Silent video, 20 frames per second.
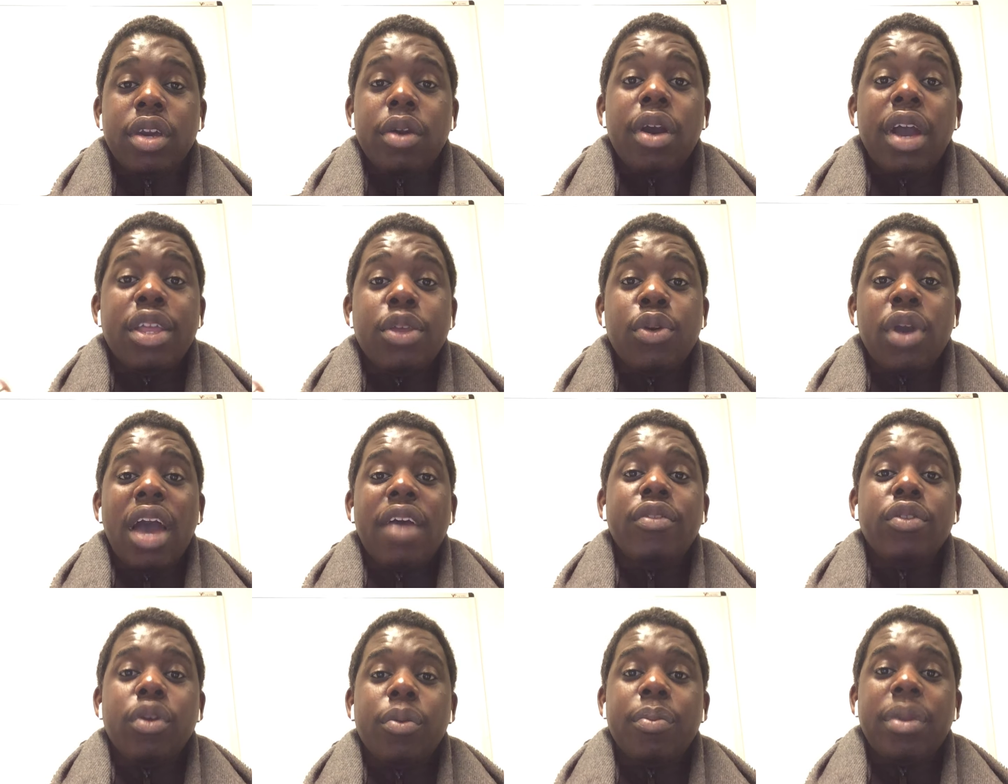And you have
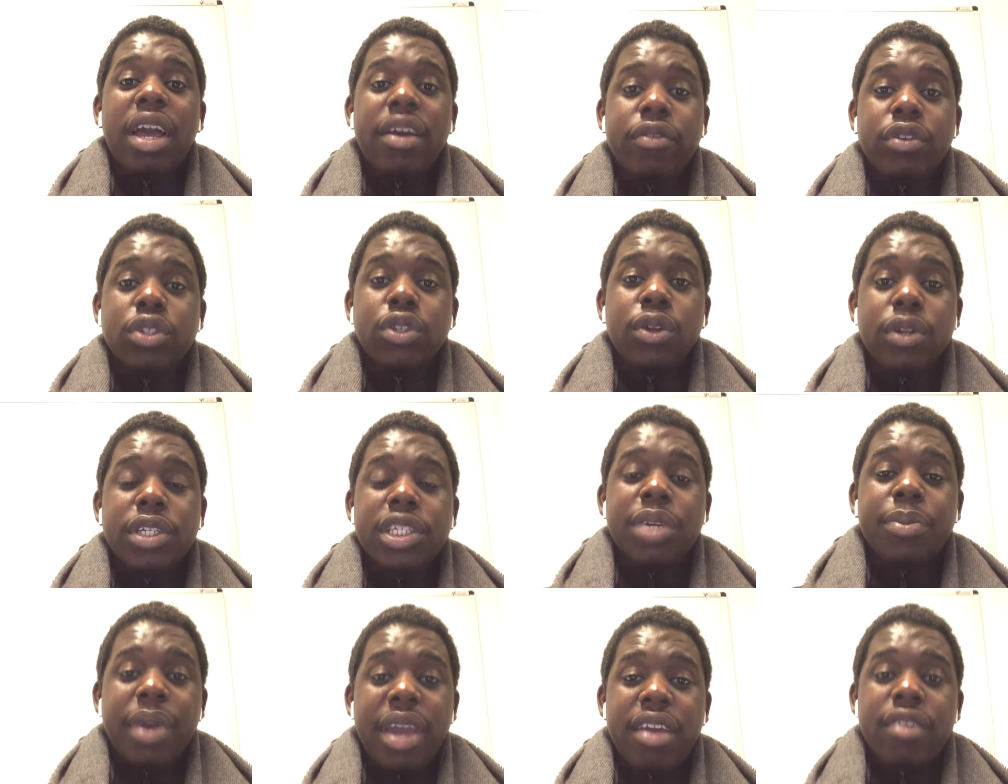to apply for
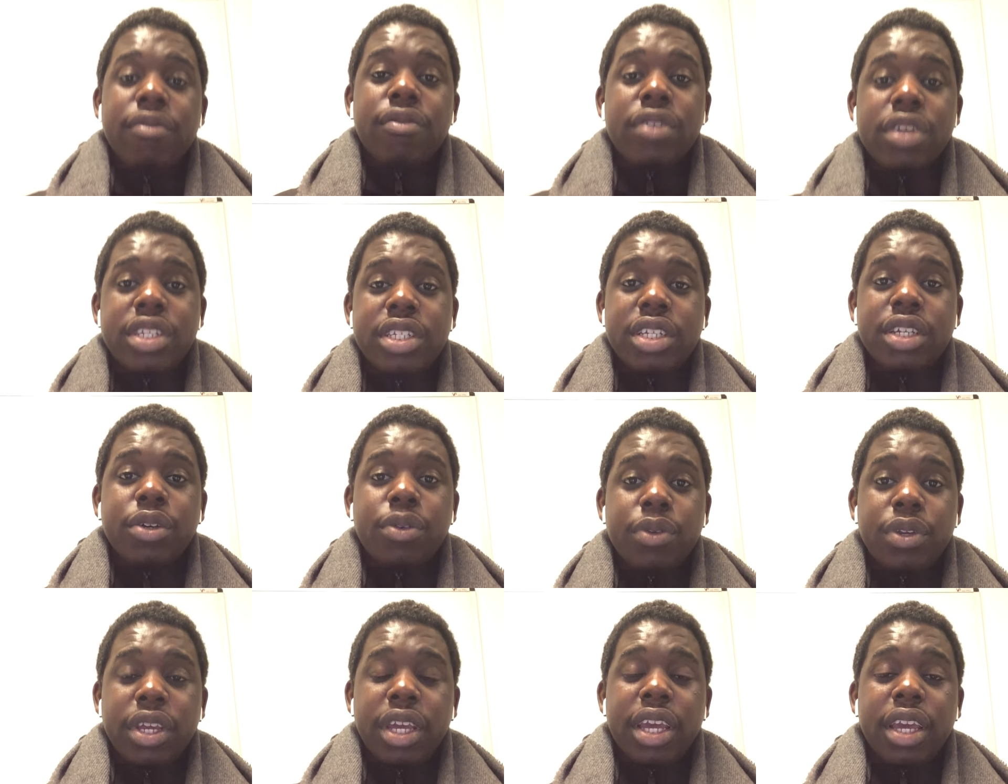scholarship every single
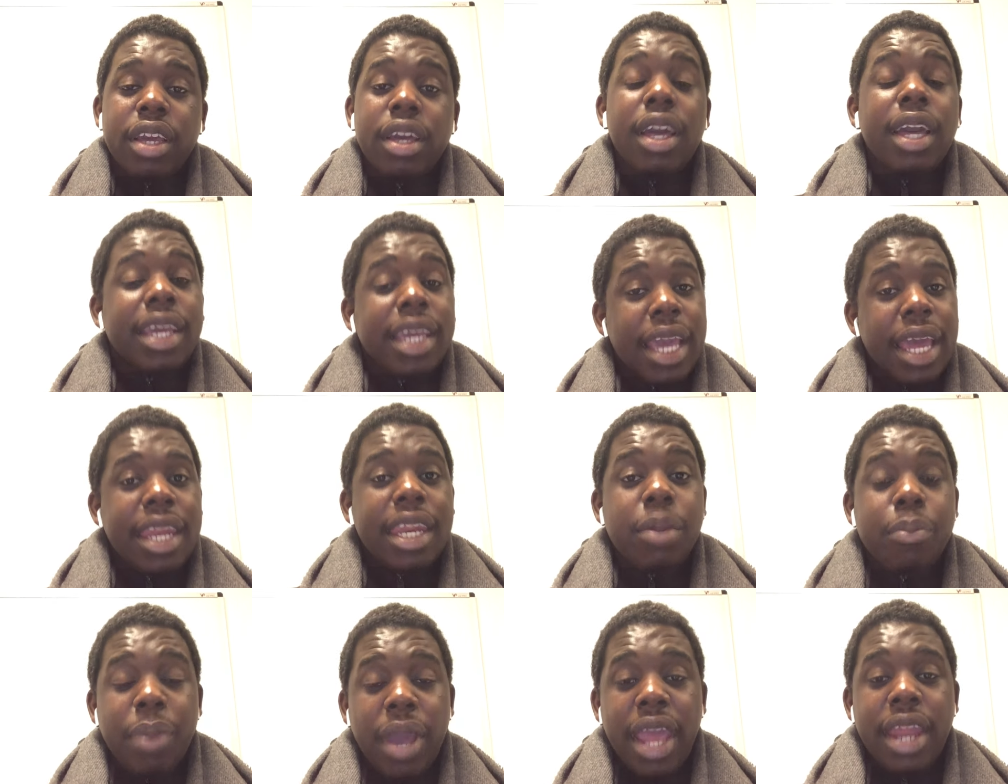year, again,
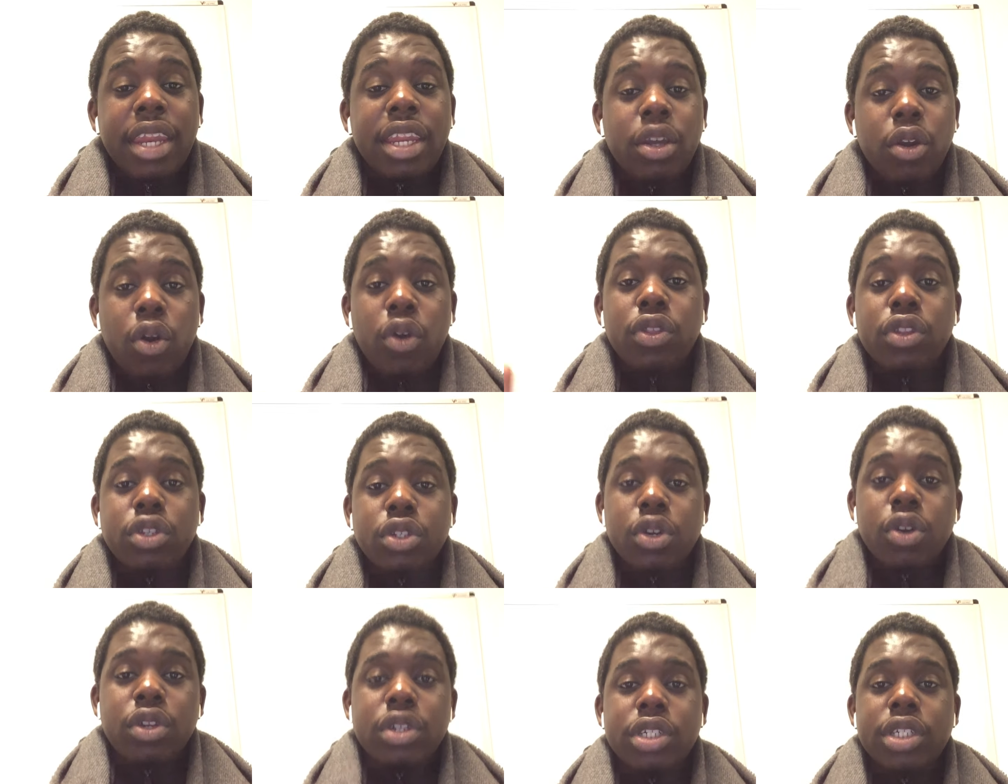depending on the
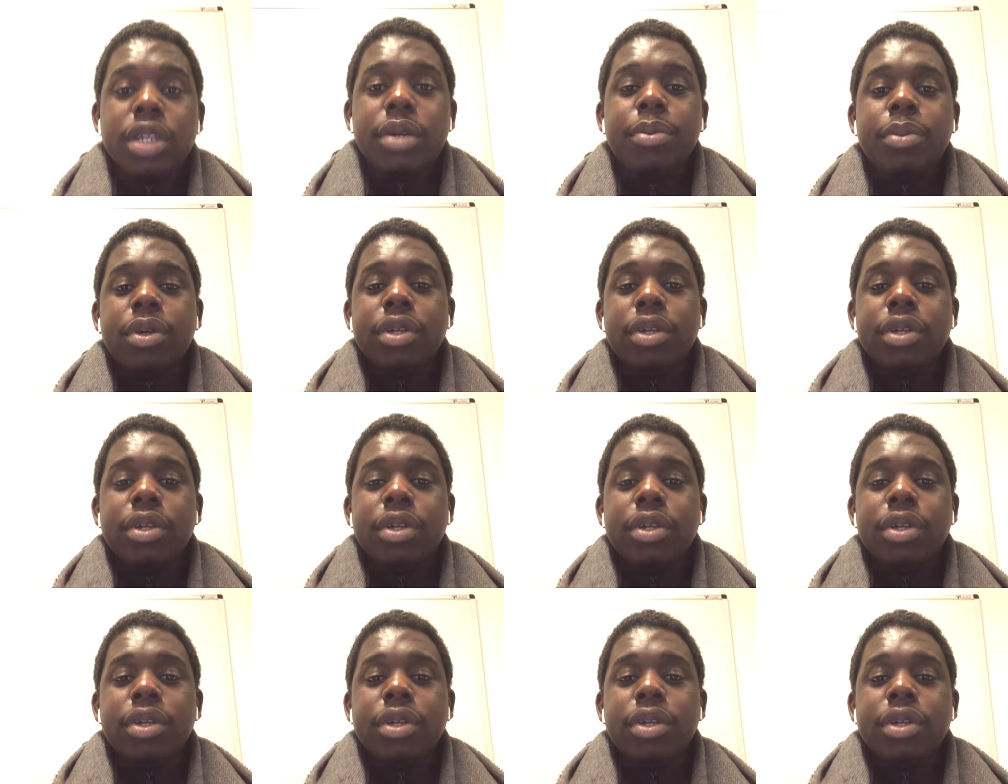scholarship.